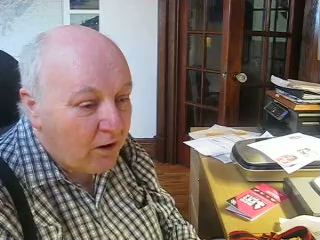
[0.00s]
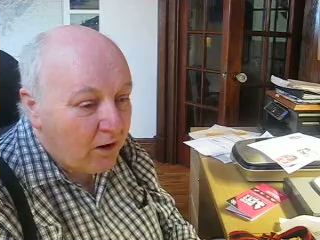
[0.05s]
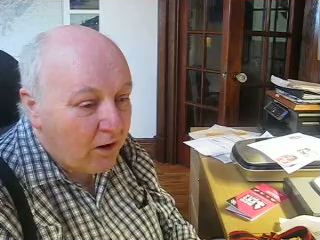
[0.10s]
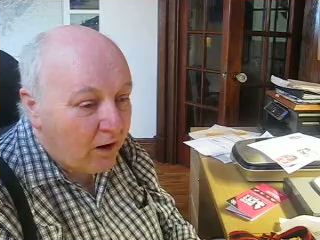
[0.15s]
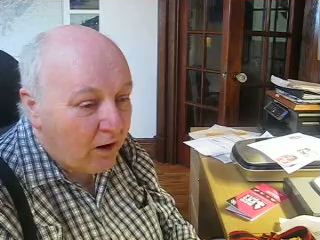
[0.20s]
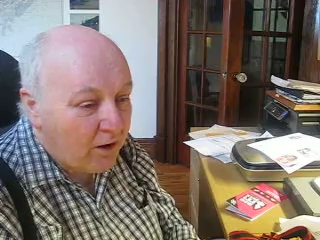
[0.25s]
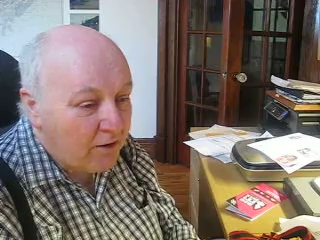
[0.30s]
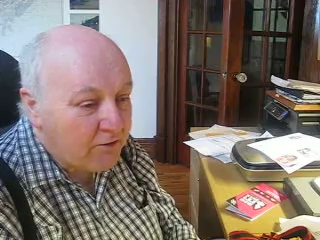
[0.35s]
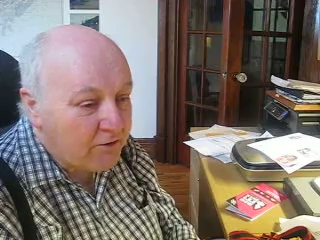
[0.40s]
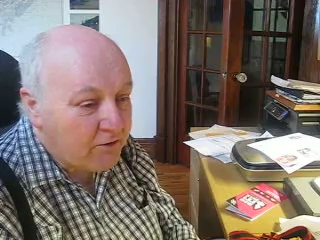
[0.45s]

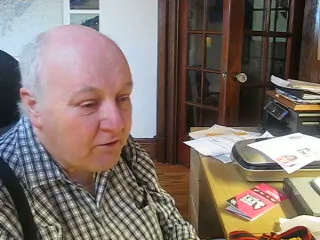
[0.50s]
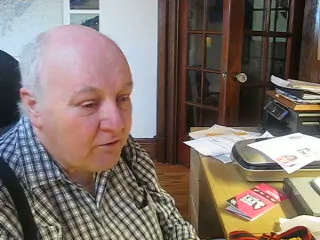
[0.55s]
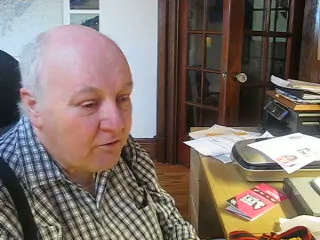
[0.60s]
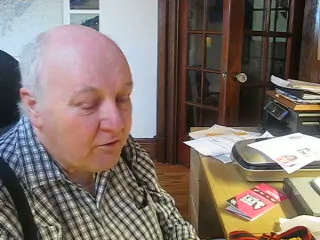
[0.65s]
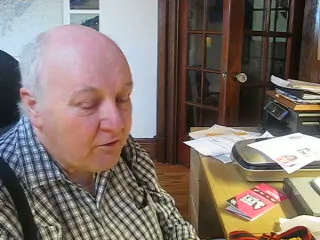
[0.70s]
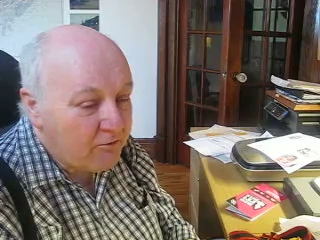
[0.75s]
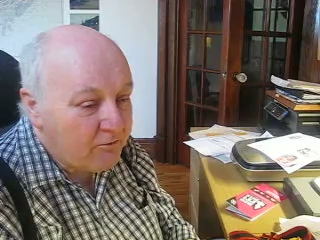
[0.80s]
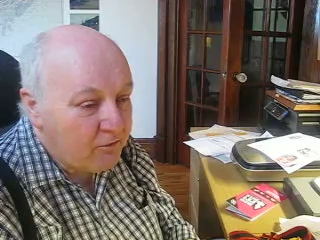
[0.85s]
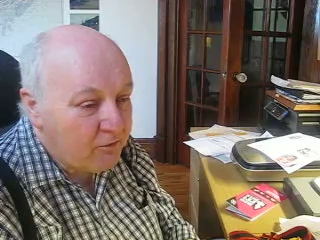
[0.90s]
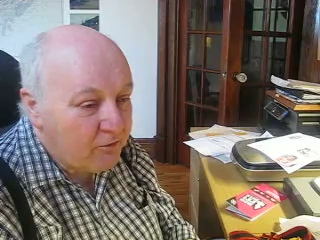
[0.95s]
article
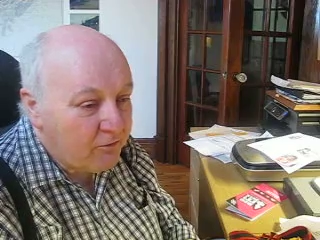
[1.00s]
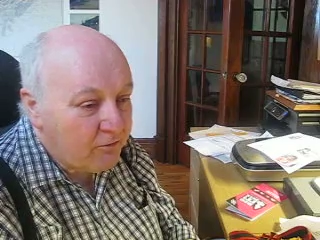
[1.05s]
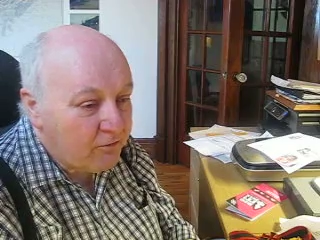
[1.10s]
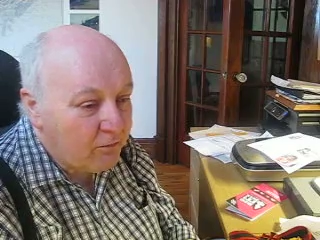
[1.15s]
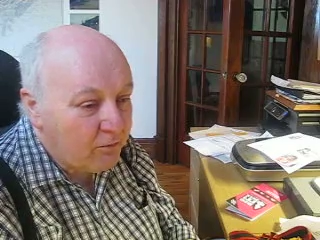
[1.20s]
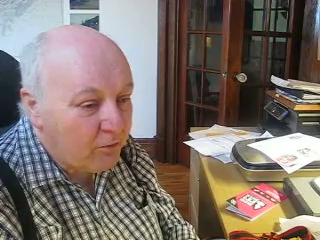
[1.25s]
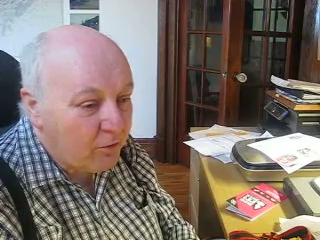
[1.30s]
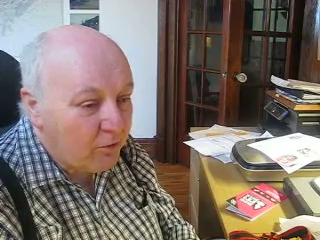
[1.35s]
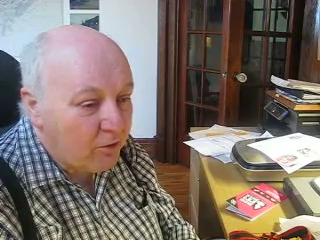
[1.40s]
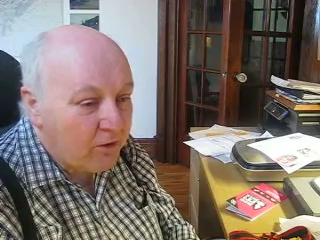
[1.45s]
review of the
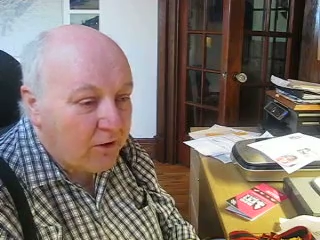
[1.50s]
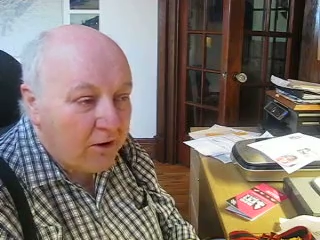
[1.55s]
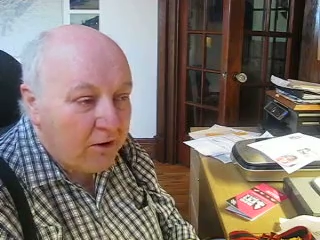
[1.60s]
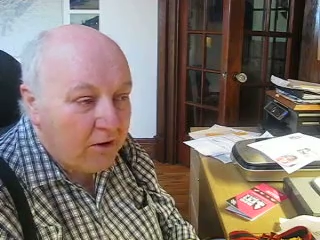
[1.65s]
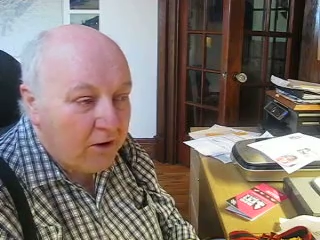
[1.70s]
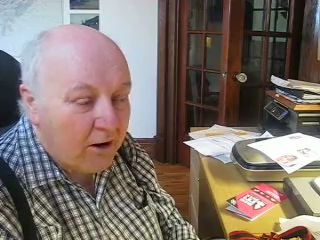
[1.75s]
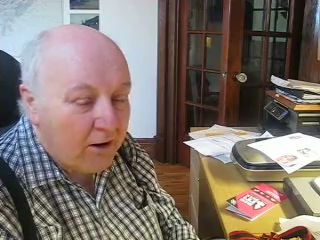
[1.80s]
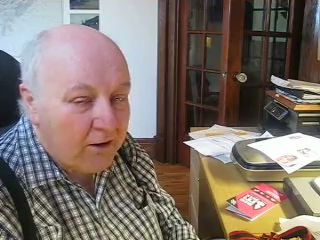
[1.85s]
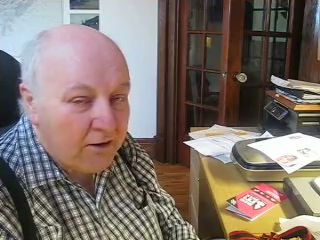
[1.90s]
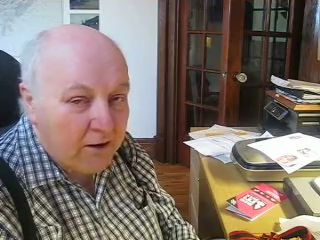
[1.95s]
book
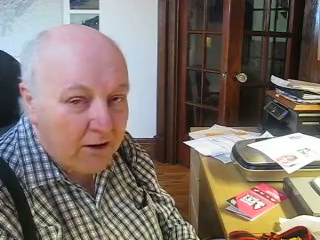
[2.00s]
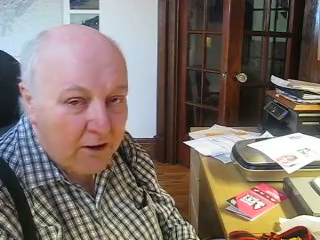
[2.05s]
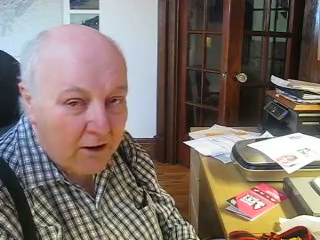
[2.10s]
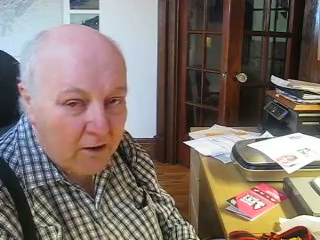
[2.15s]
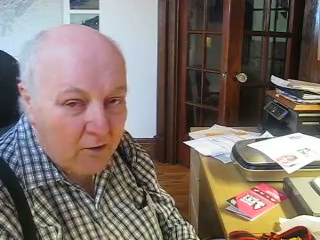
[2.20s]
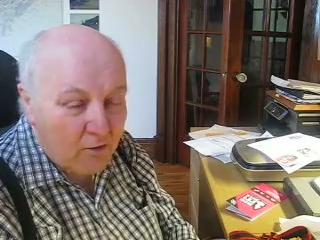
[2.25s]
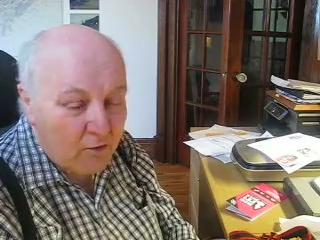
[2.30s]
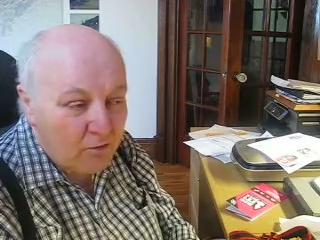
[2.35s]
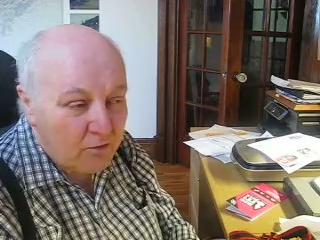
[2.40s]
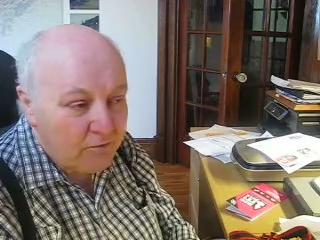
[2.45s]
and get
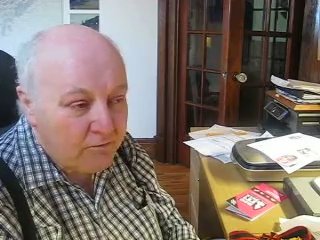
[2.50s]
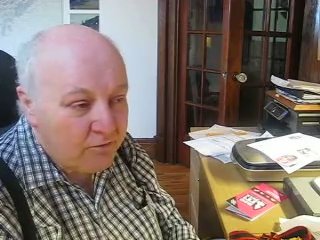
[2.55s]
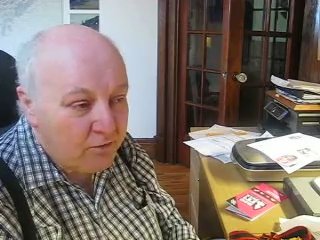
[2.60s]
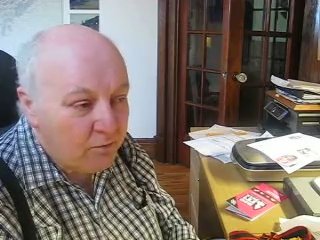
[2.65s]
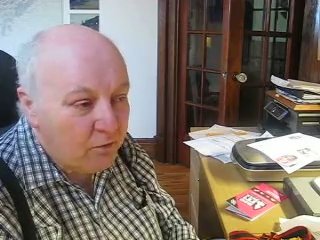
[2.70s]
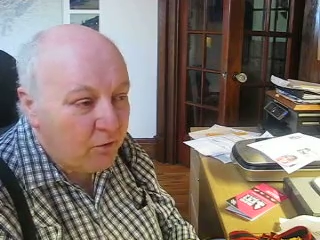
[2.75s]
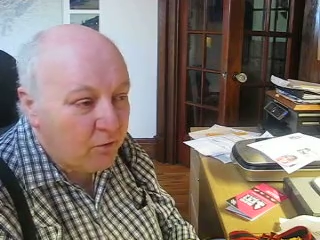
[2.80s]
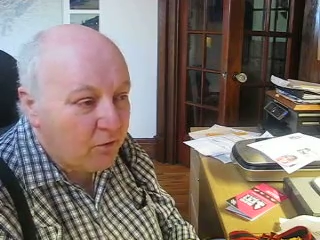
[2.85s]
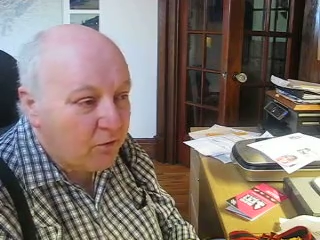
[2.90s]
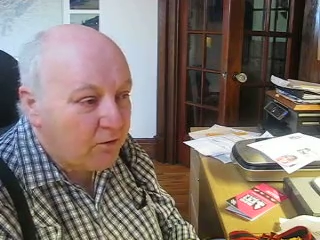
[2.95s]
hold of the
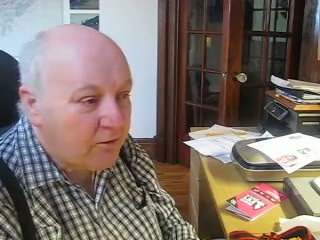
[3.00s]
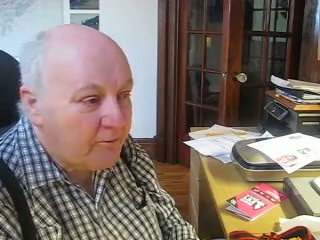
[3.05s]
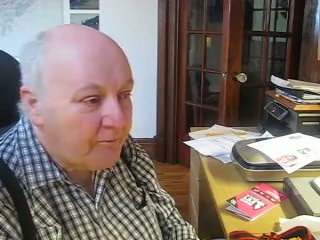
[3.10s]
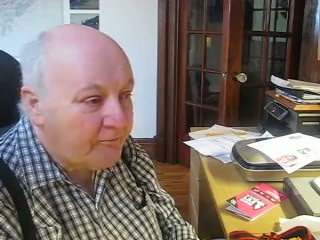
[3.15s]
book.